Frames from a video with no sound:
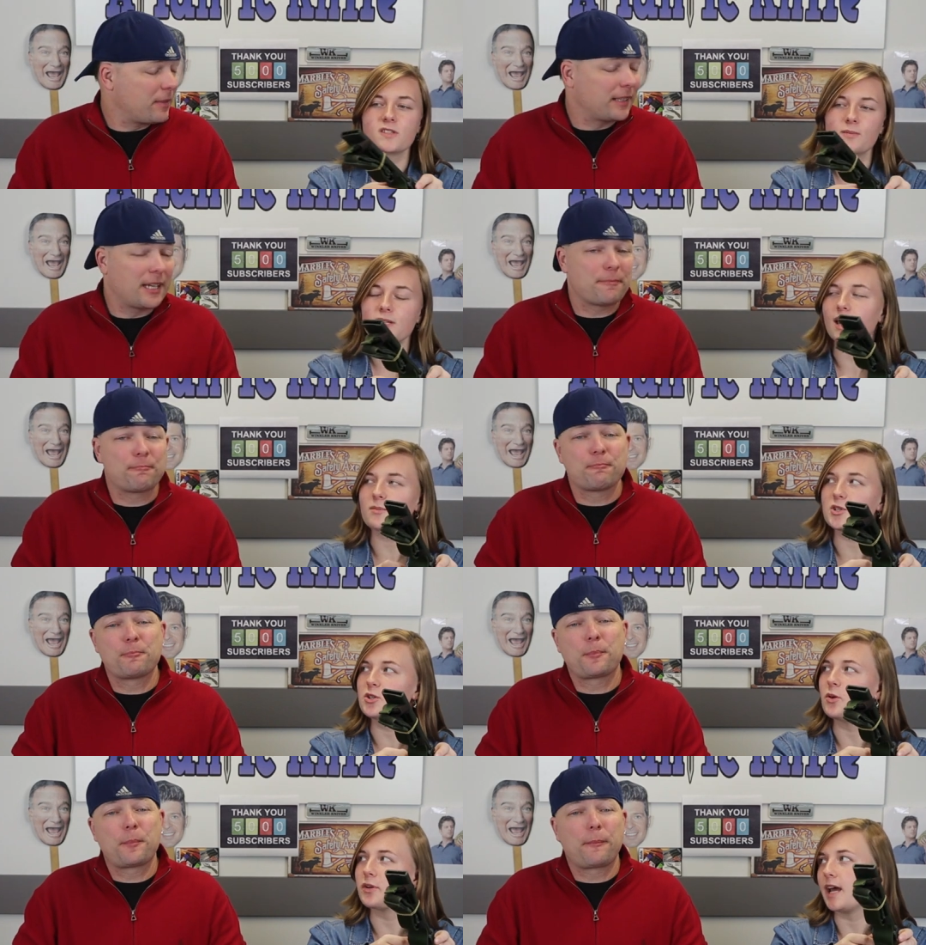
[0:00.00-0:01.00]
Speaker 1: sometimes that.
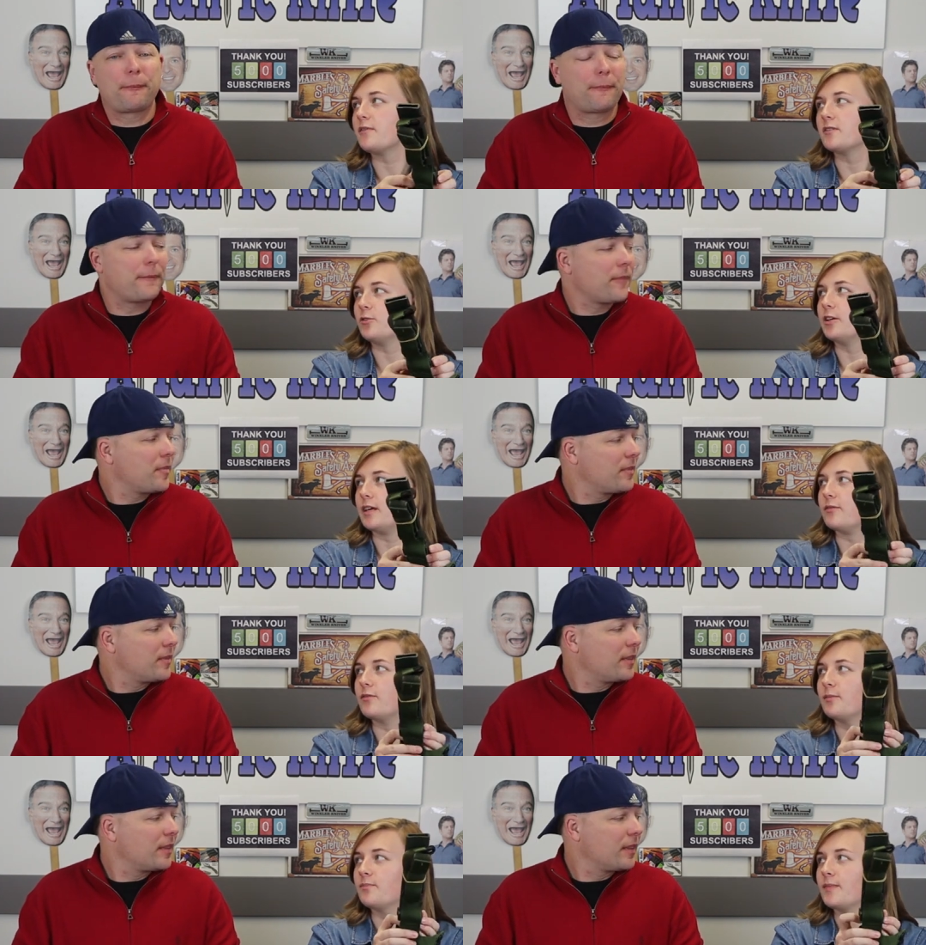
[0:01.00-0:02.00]
You don't have to forgive.
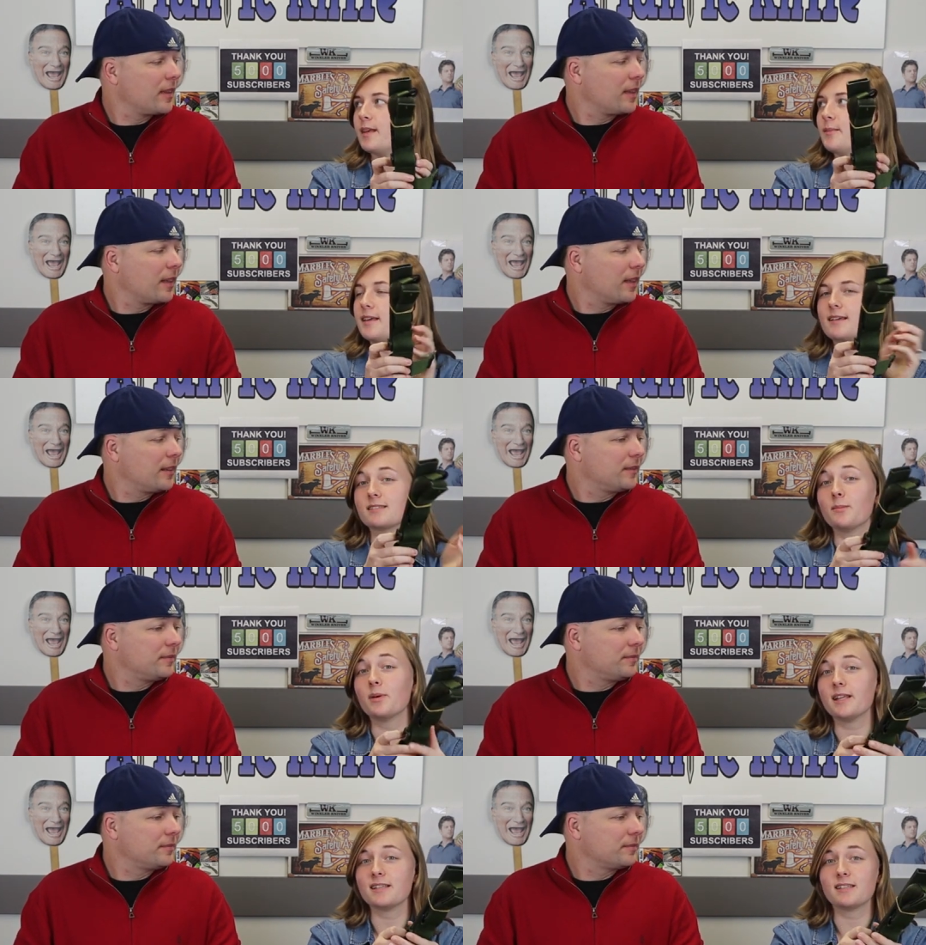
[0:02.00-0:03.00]
Because
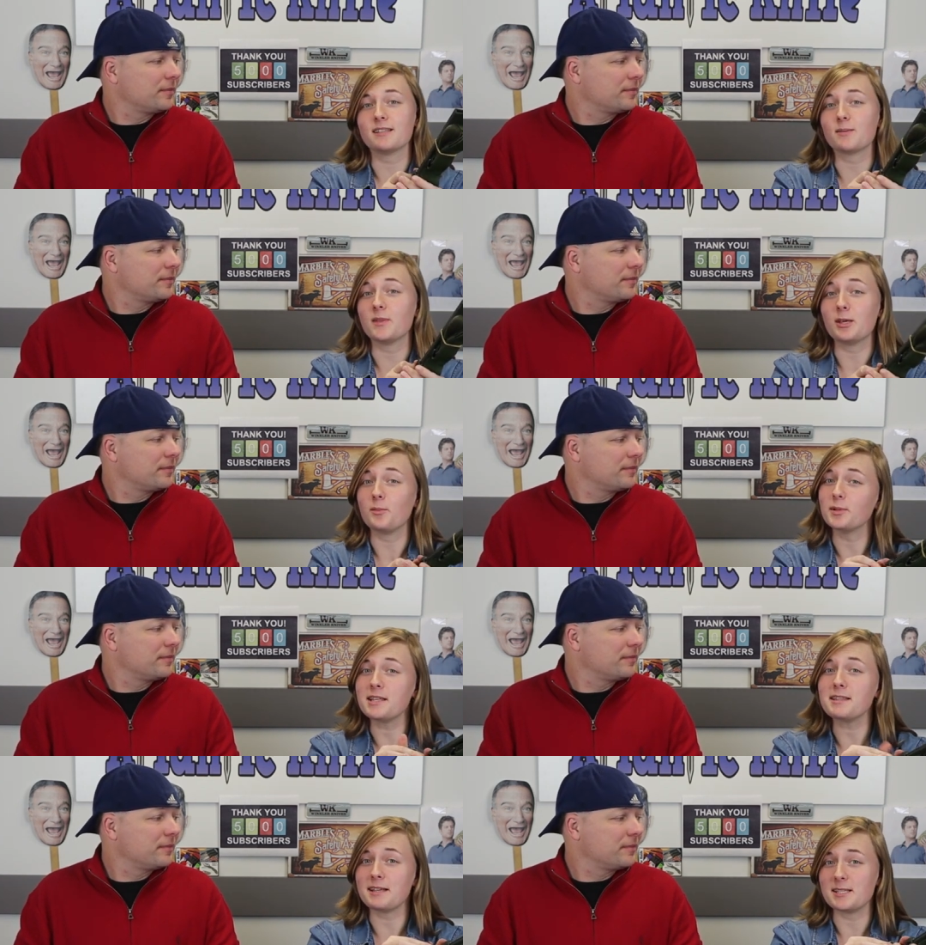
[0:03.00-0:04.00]
somebody has done something
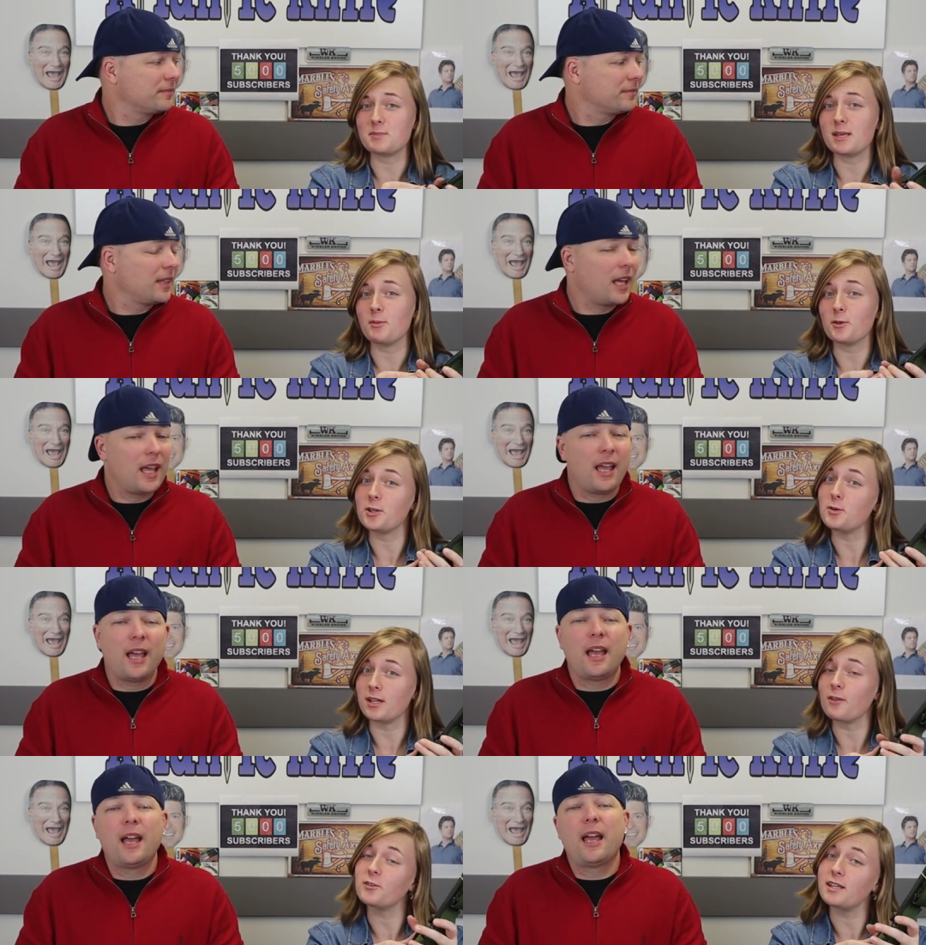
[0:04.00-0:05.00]
completely unspeakable that you
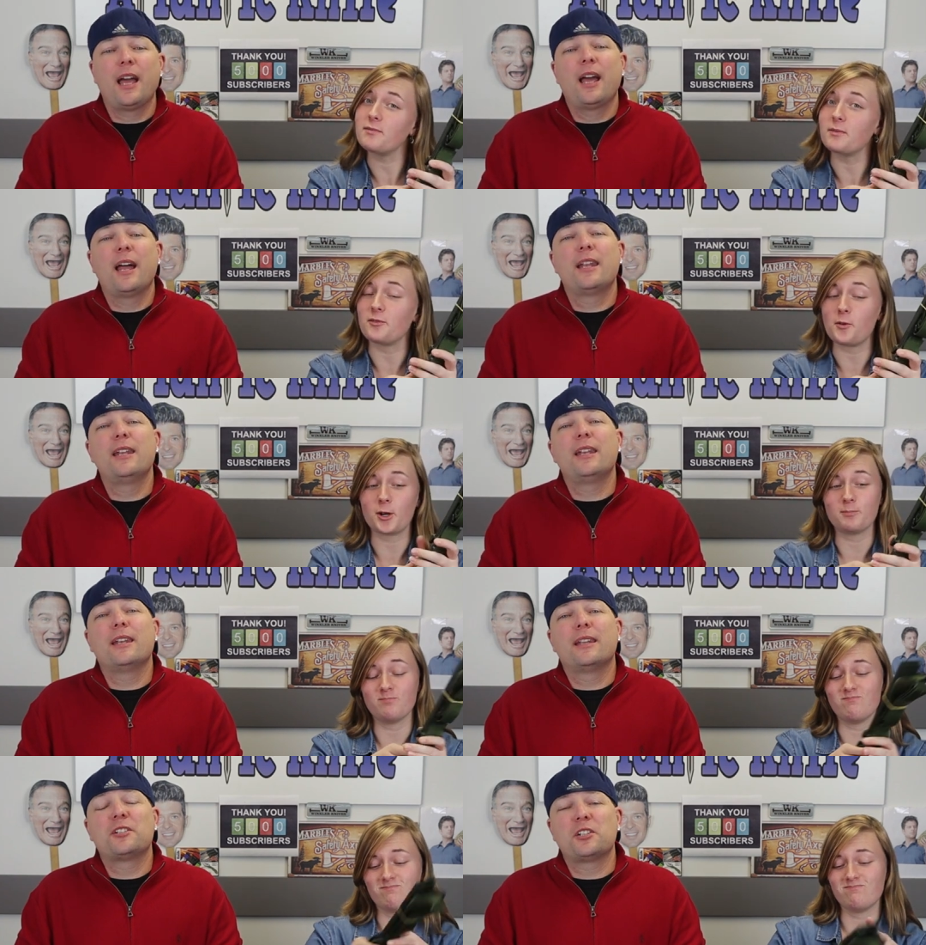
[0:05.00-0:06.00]
cannot forgive them for.
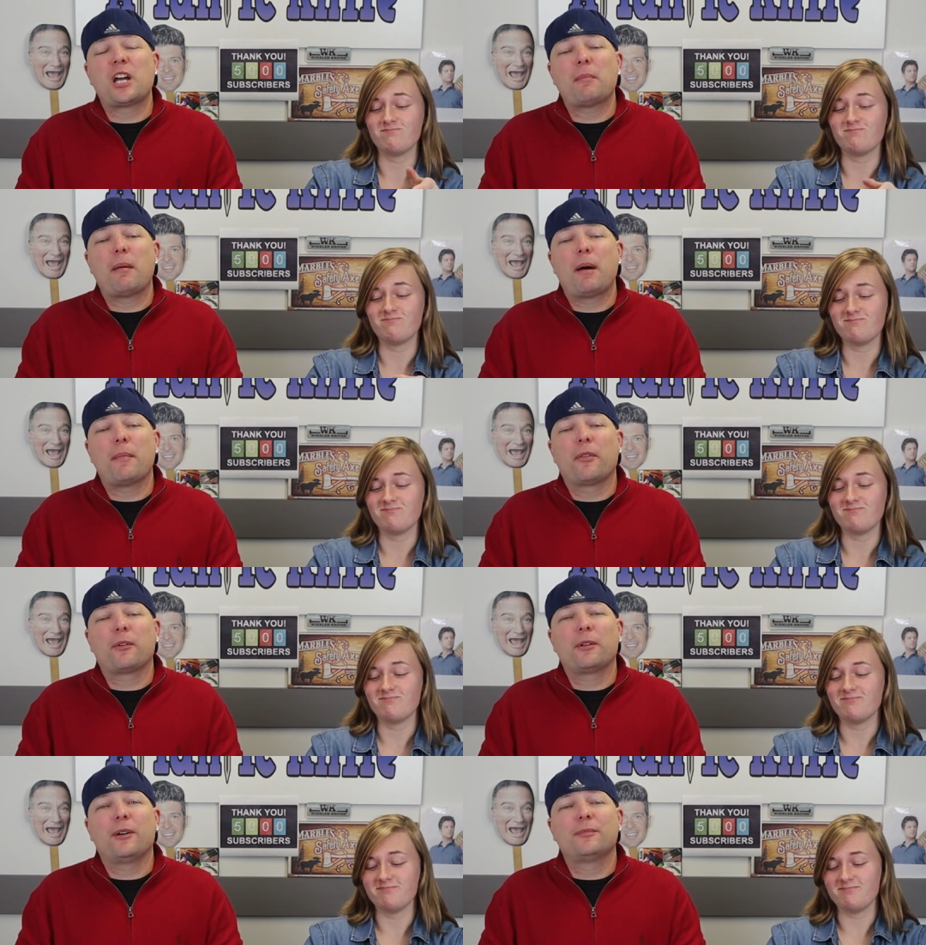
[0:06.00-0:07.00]
Speaker 2: She's talking about my
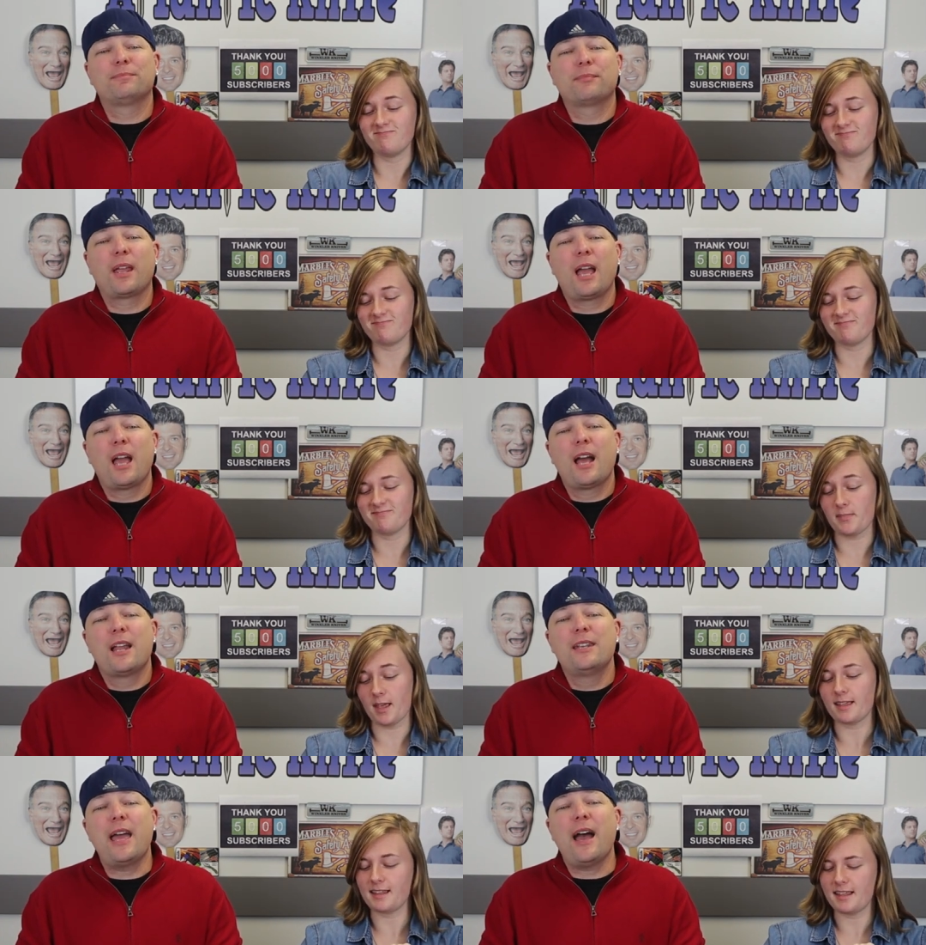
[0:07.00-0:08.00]
mother-in-law.
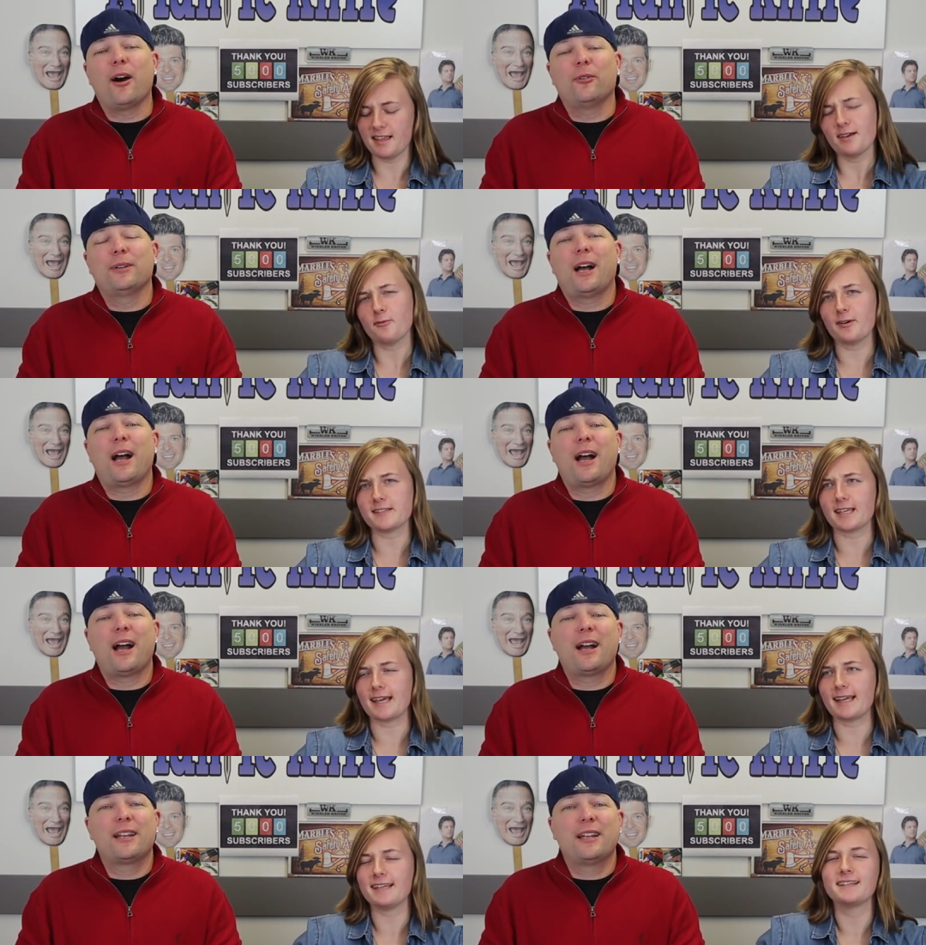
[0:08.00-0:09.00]
Speaker 1: Now! Was
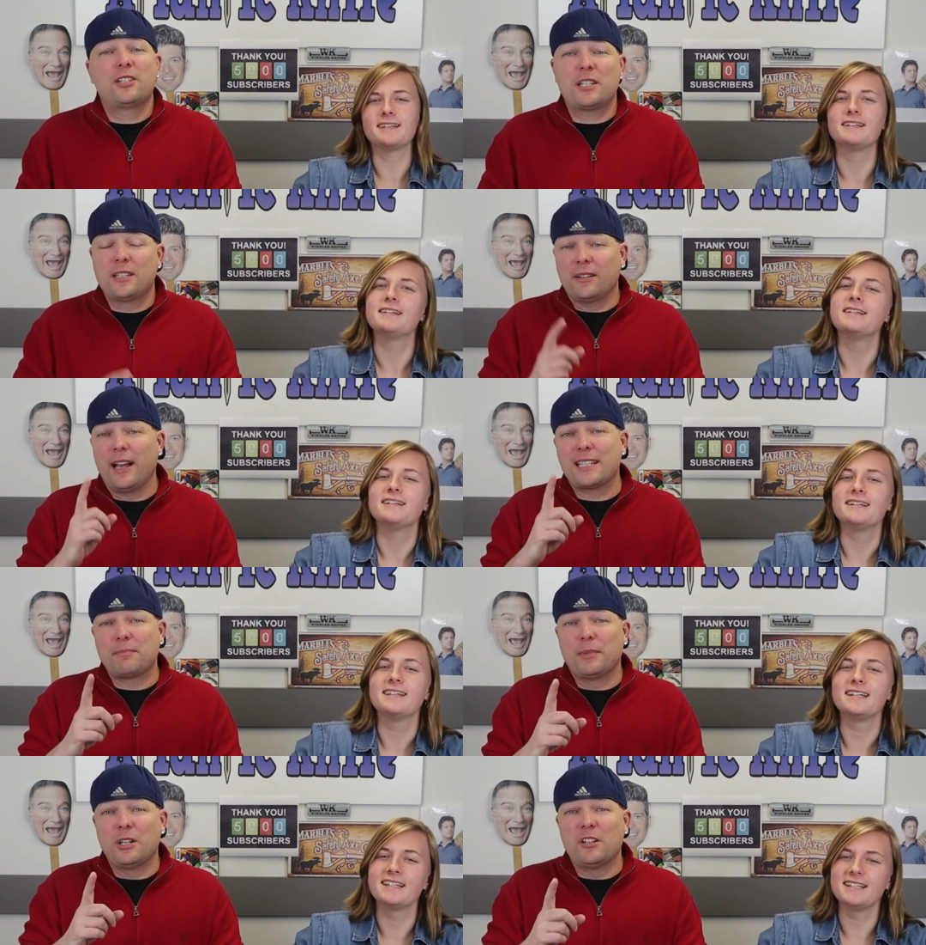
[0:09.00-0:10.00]
I?
Speaker 2: And she still
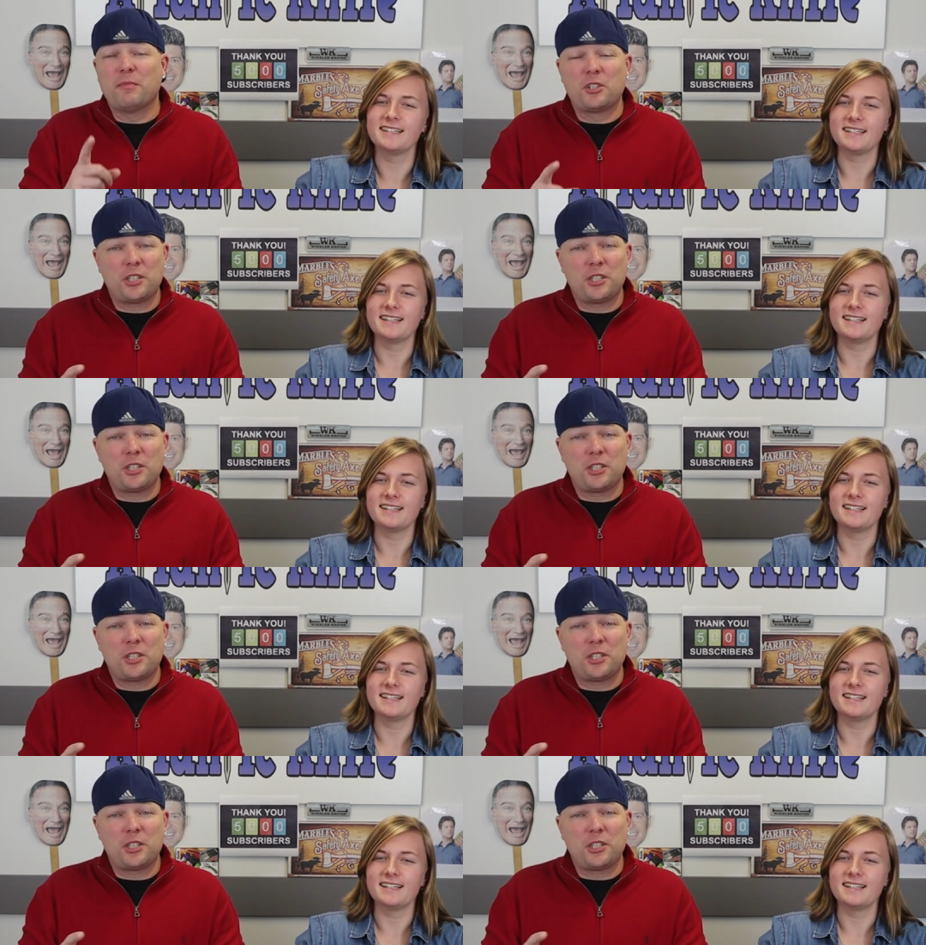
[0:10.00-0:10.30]
hasn't moved, but